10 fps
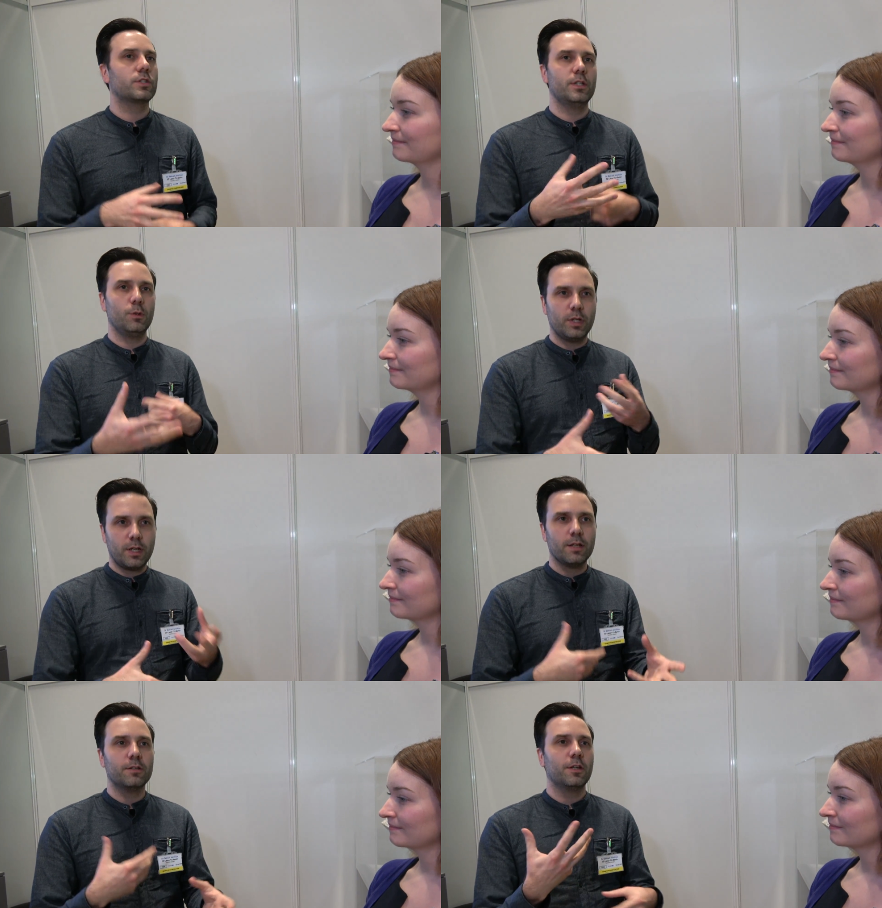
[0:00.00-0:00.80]
Speaker 1: still we
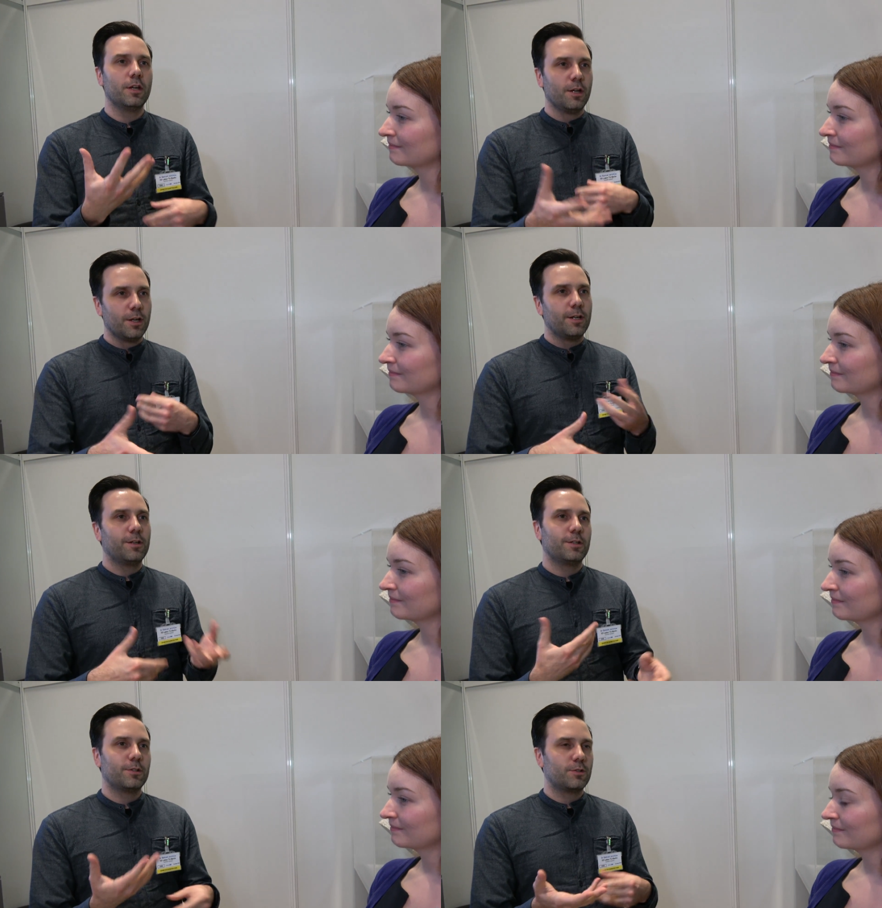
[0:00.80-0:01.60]
can
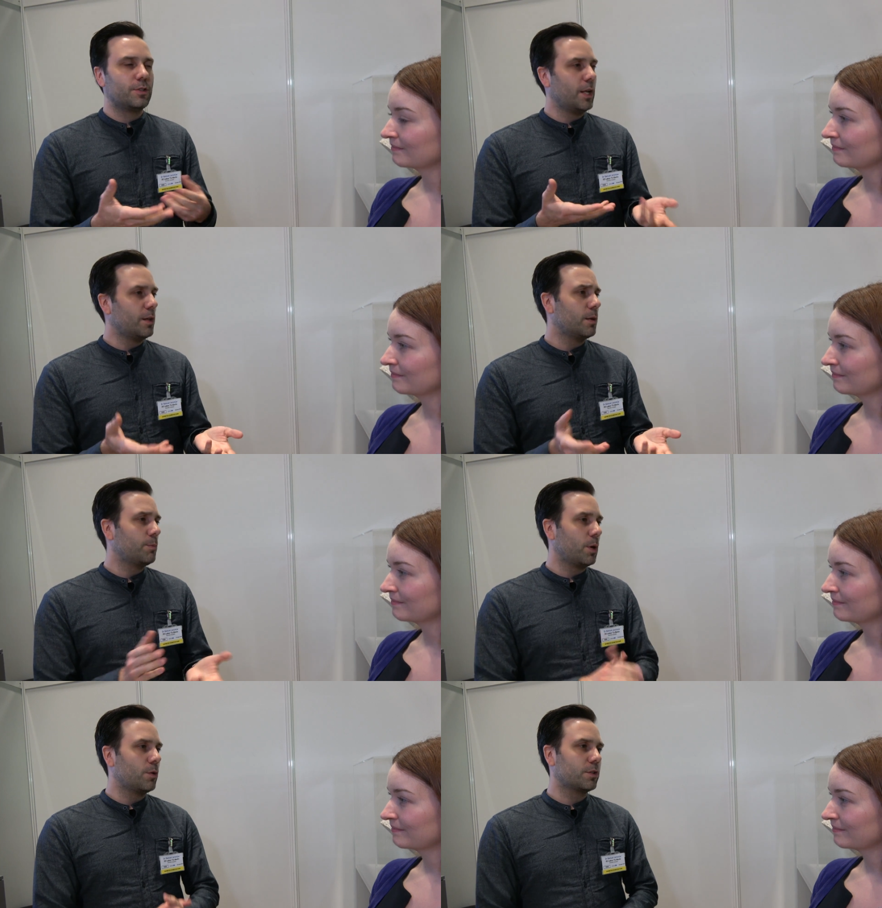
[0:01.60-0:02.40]
uh, tell
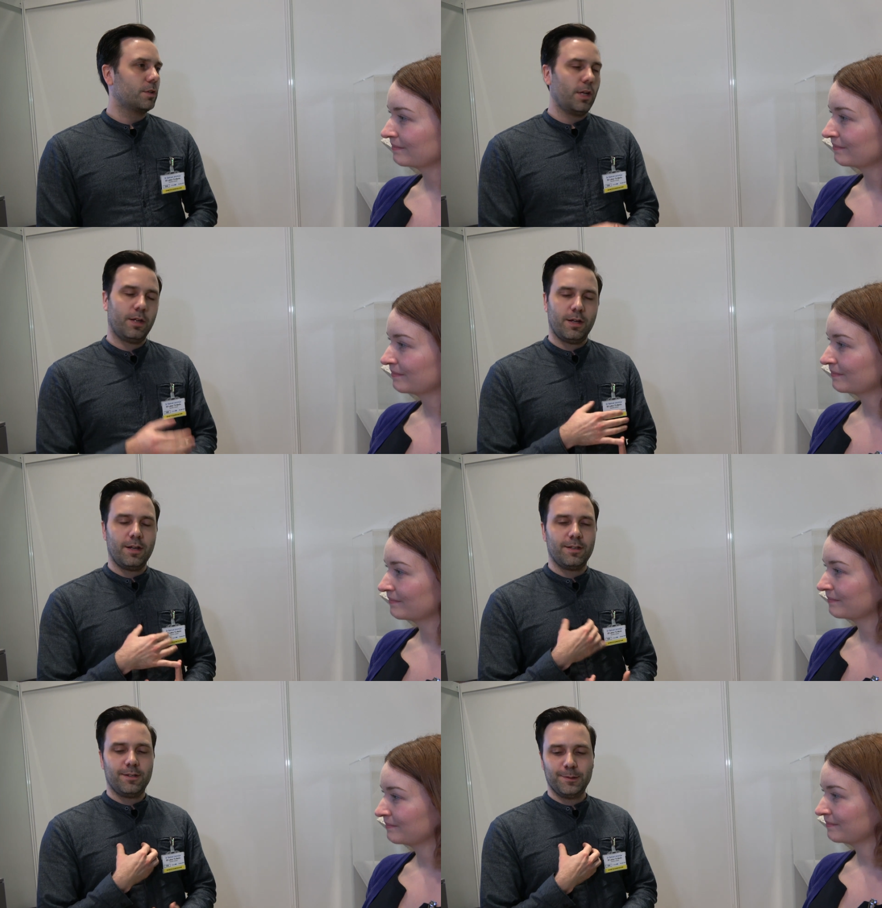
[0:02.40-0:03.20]
about. Uh,
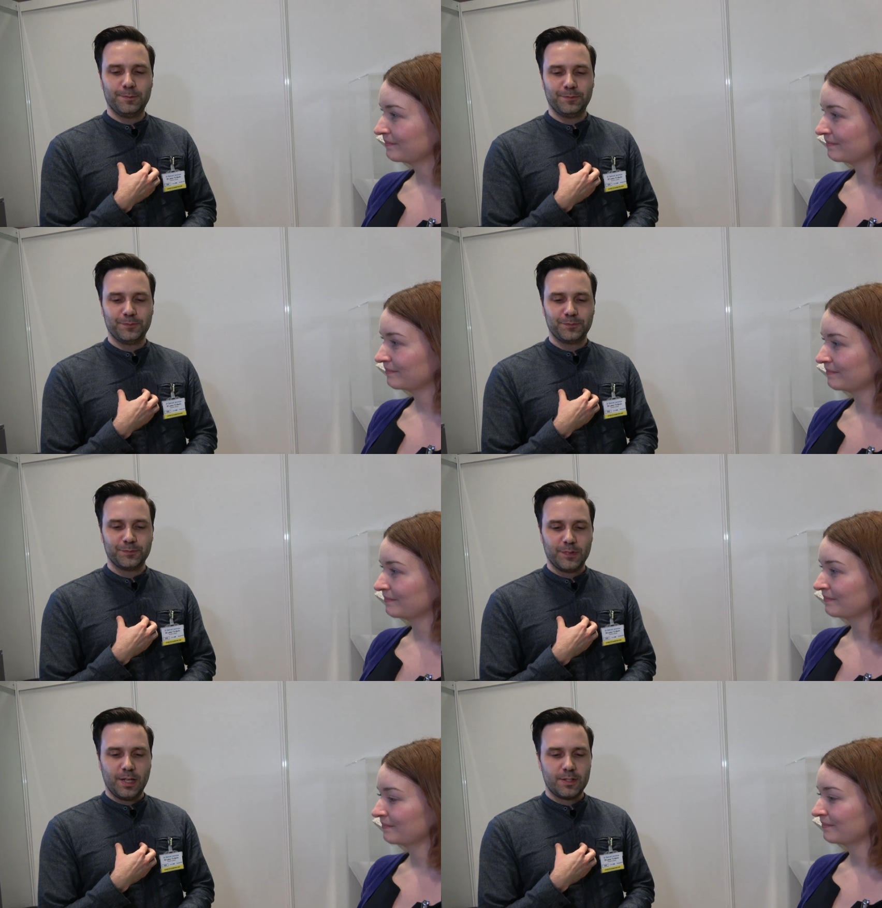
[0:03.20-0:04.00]
uh, um,
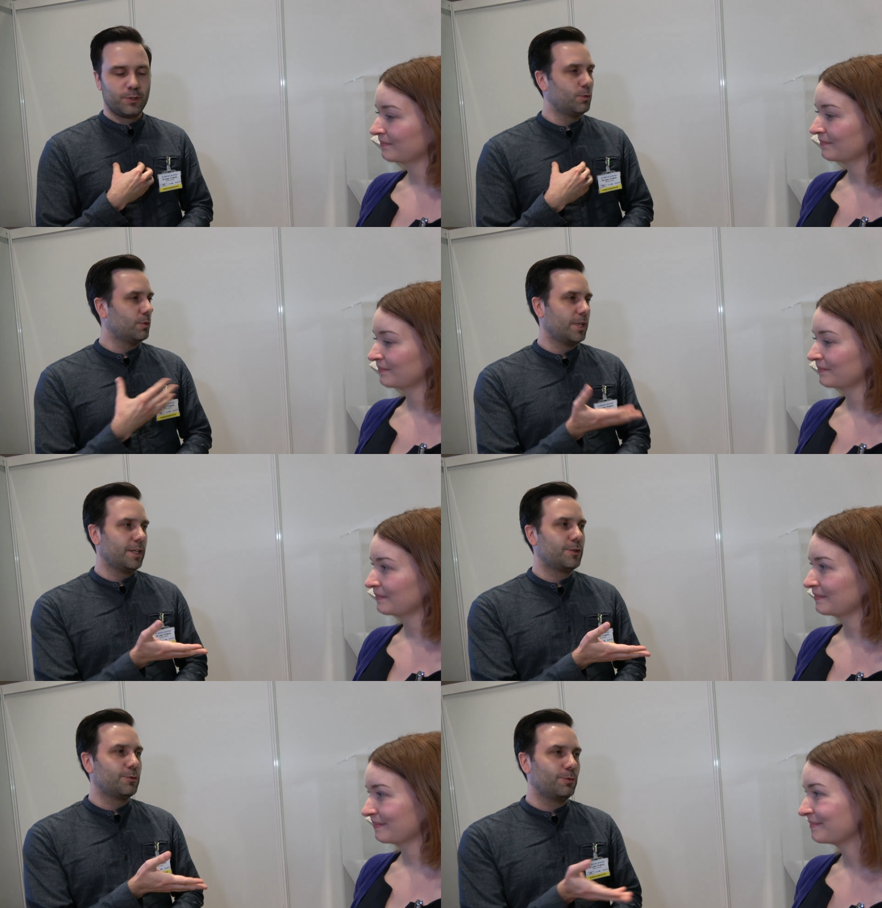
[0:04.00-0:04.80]
as you
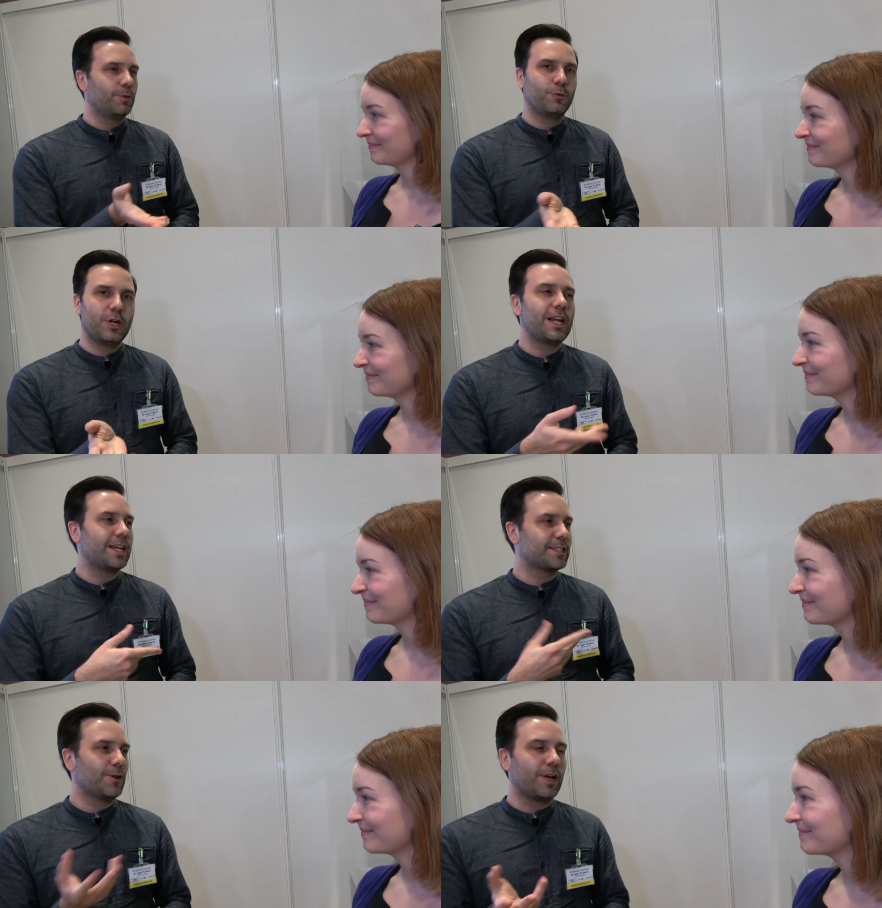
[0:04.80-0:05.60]
as you
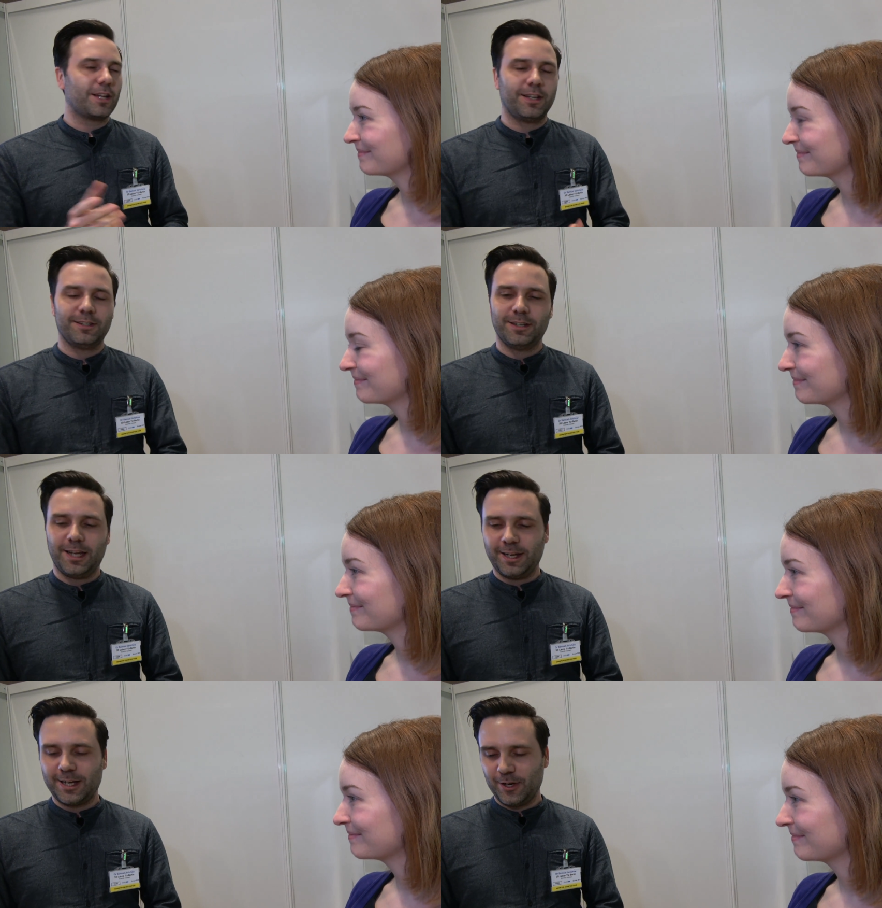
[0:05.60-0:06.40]
realize now, I can
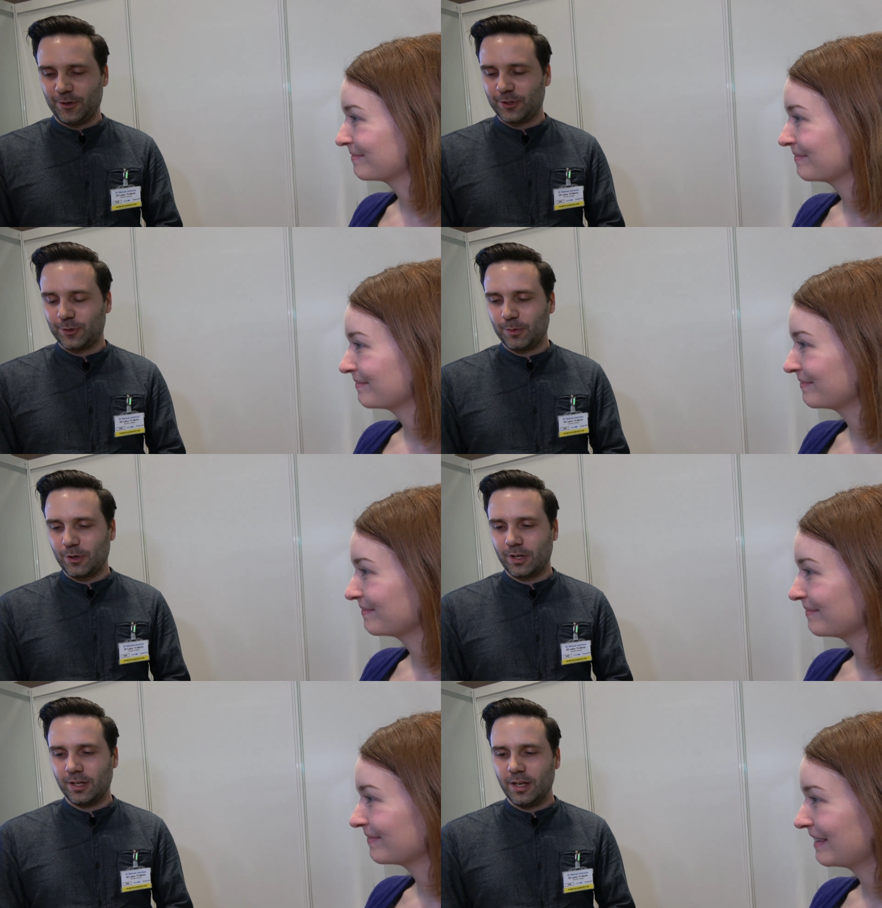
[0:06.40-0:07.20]
I cannot stop
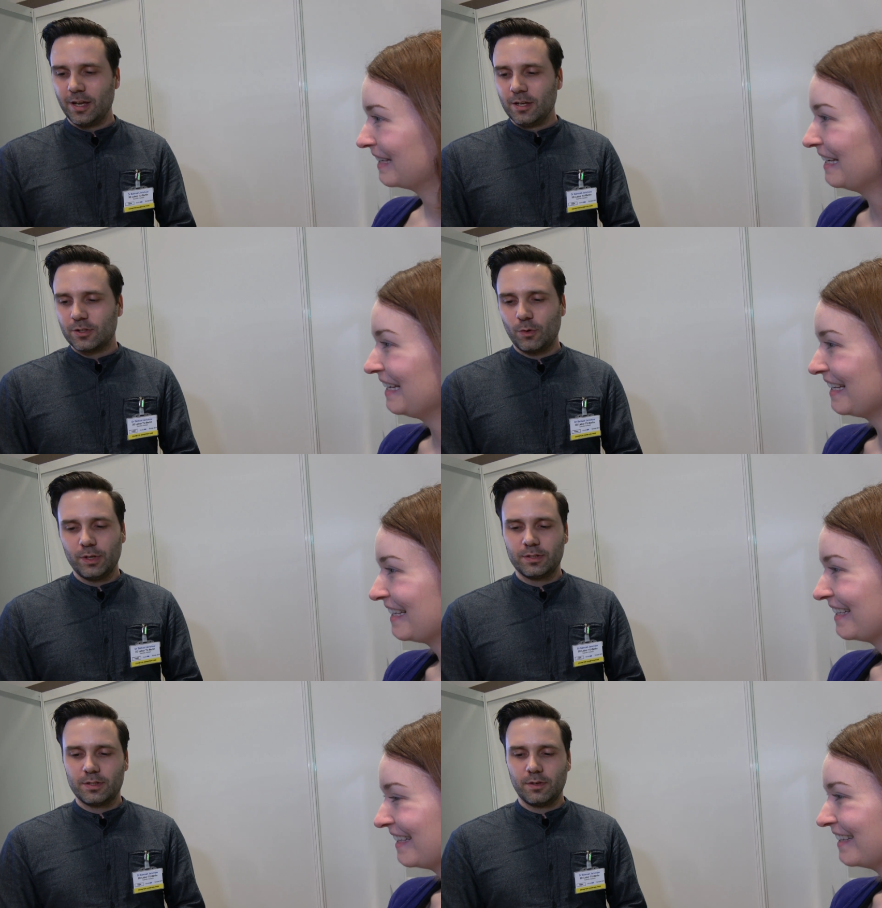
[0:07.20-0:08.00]
talking. So
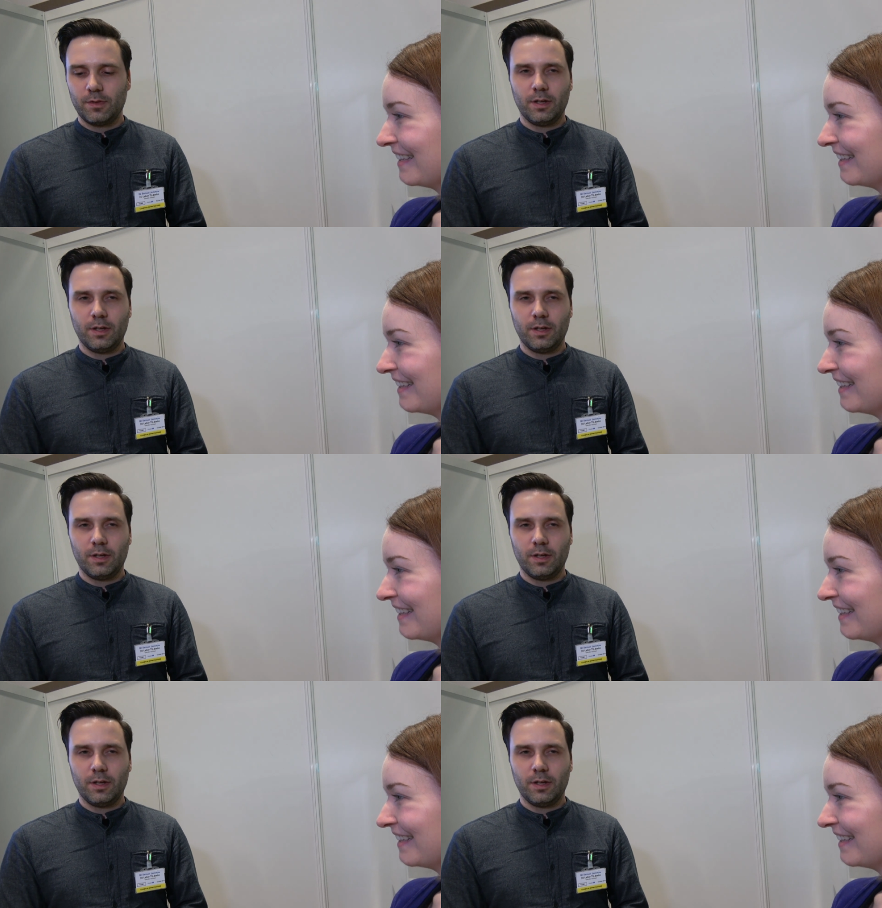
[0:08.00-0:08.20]
it's